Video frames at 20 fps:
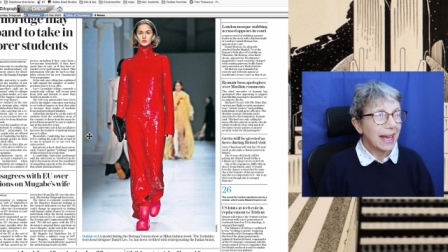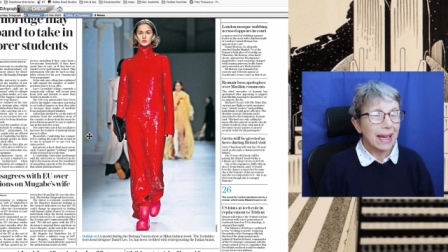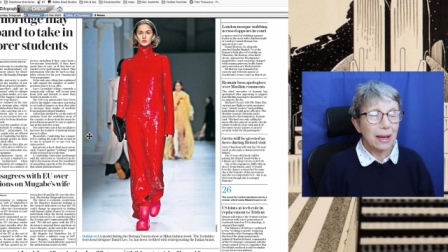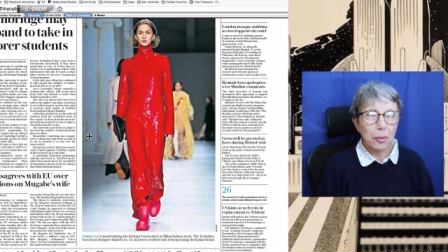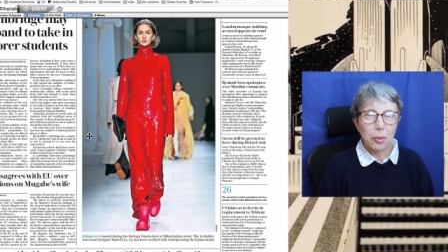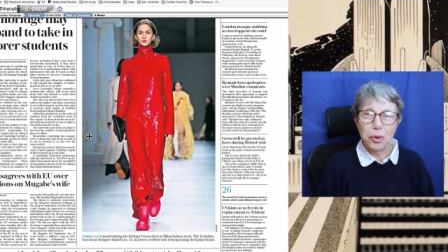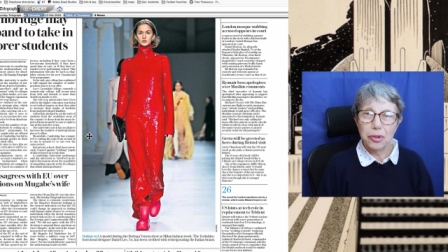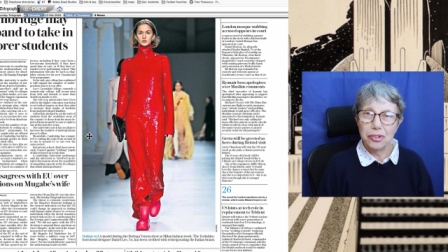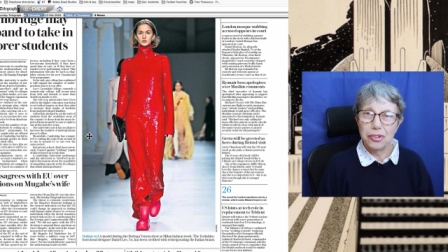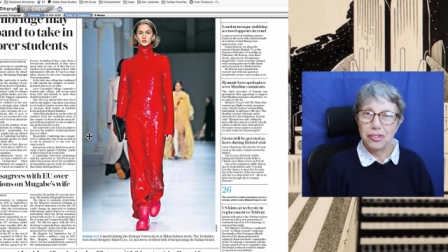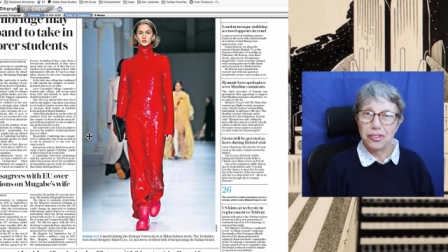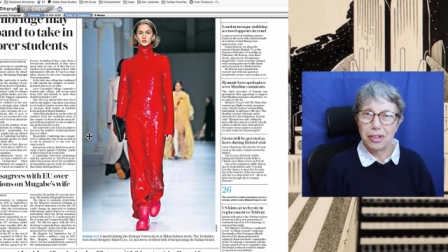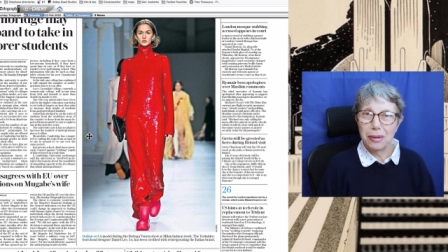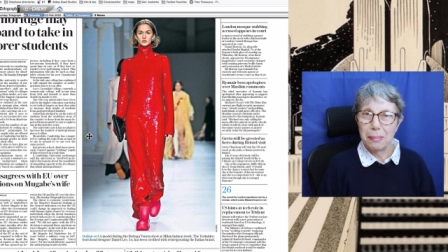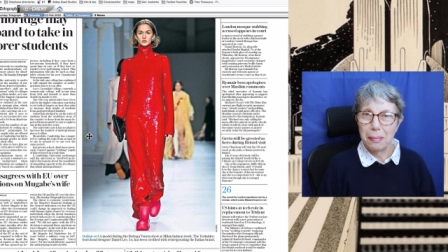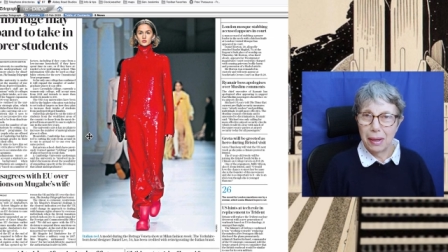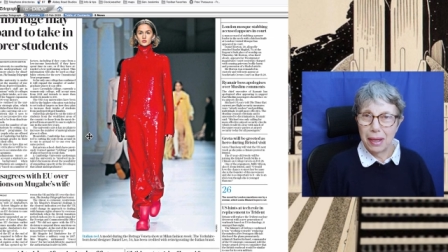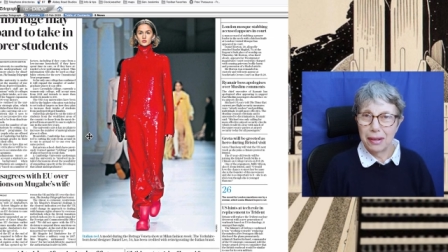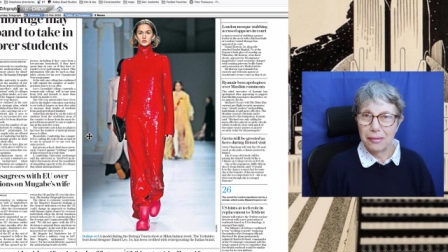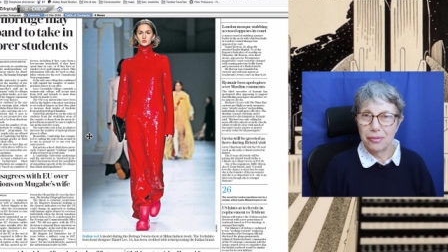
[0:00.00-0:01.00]
It
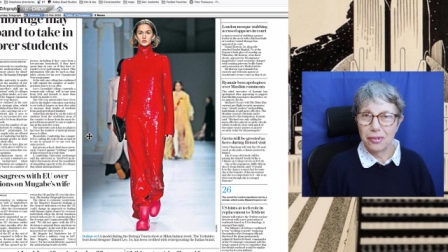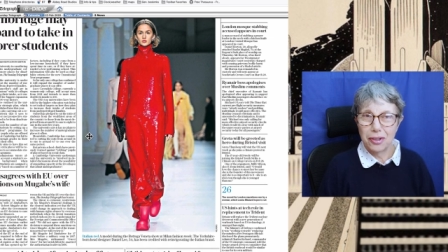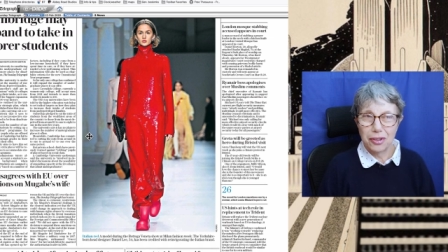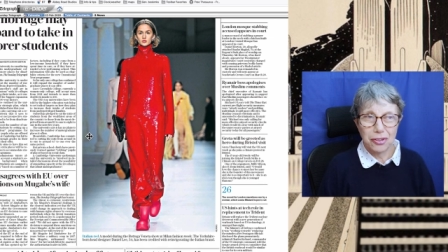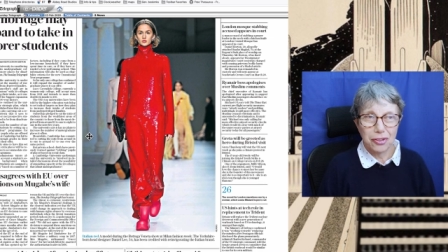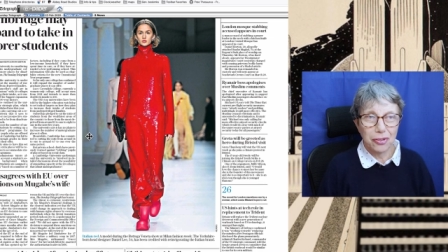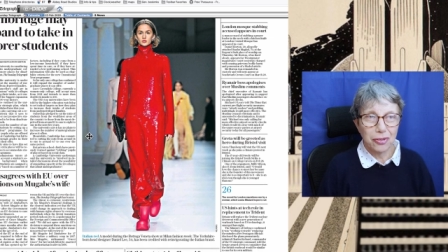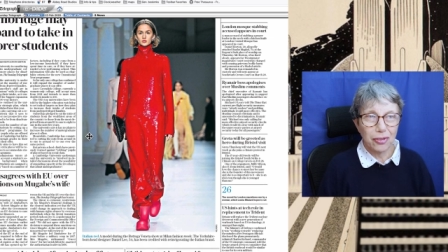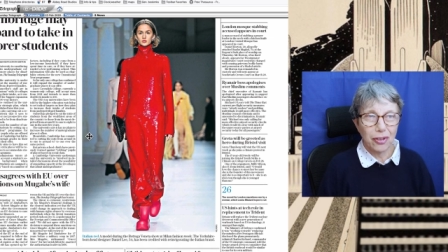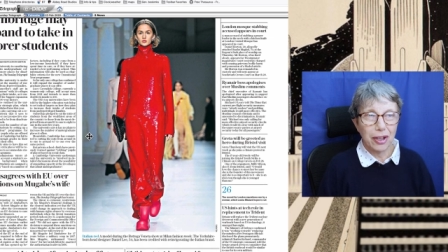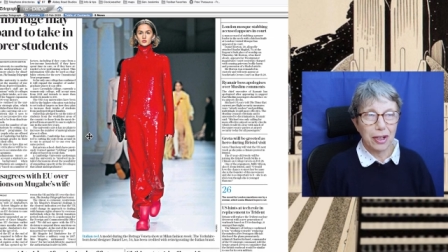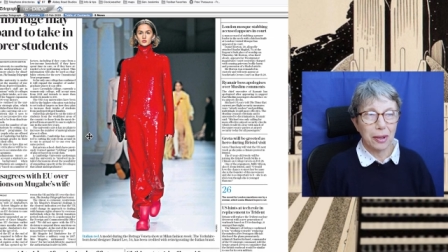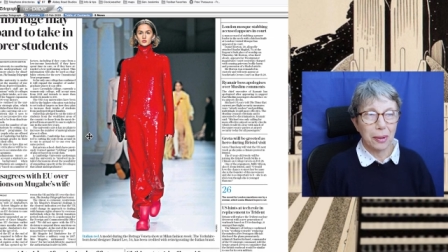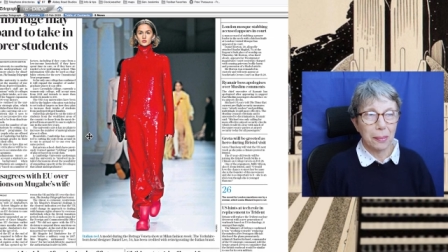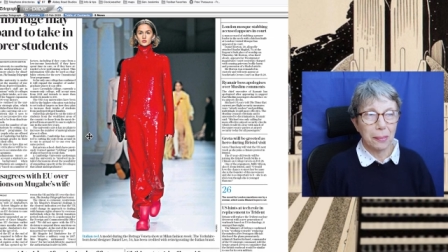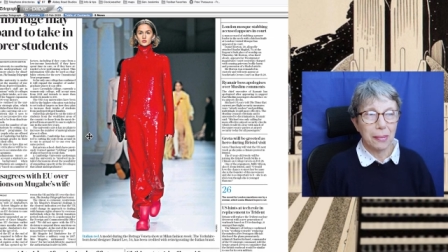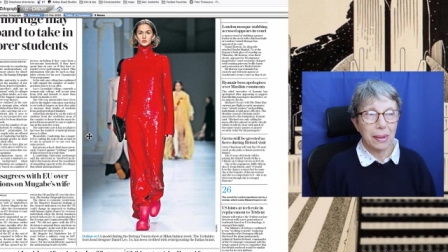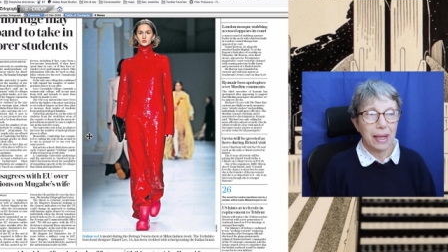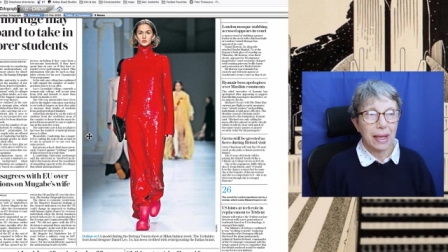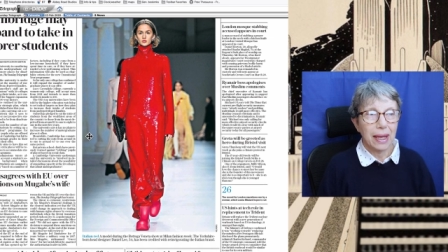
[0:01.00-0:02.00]
wasn't a marvellous
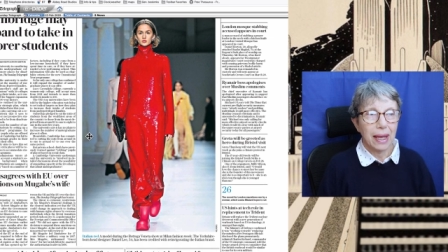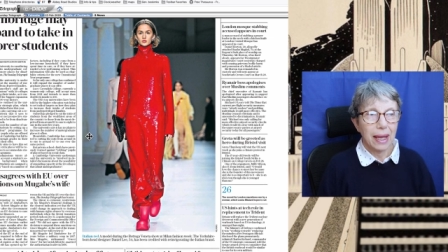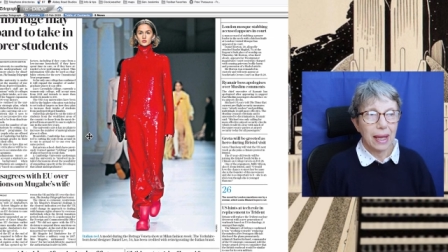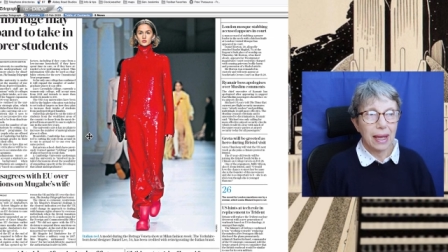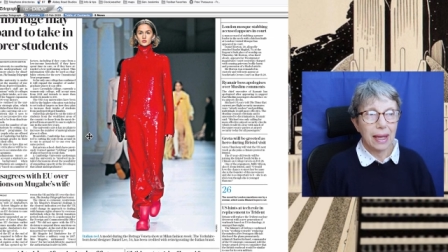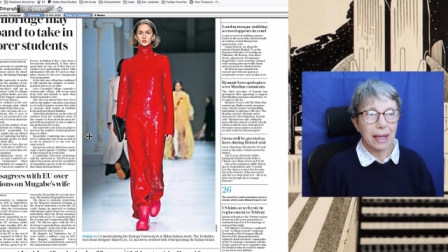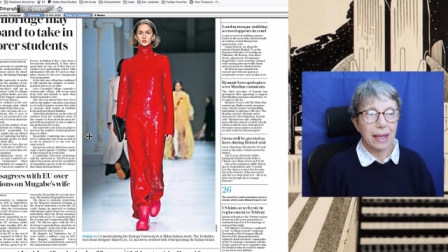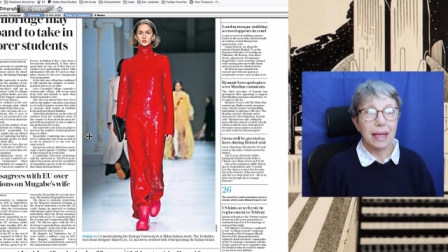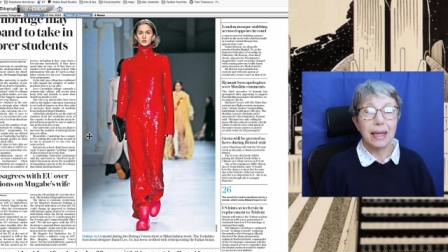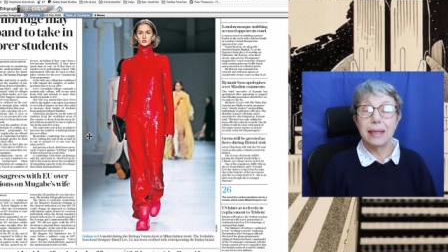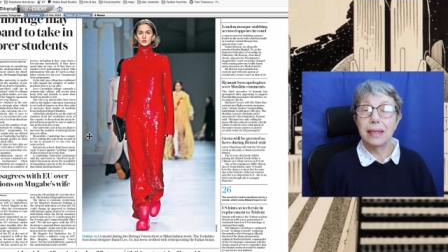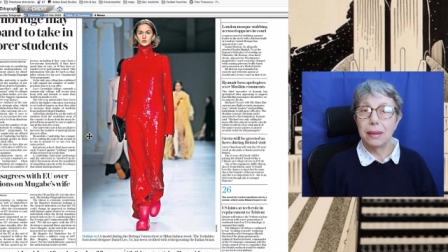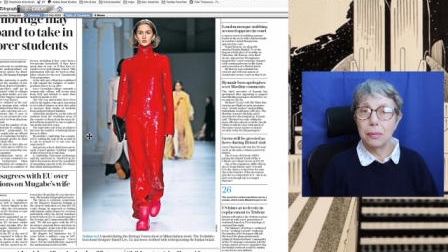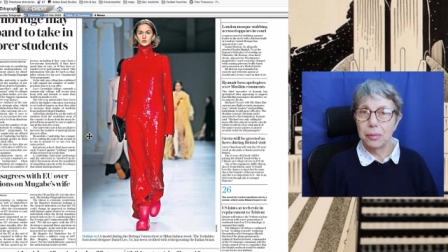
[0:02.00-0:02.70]
film, uh,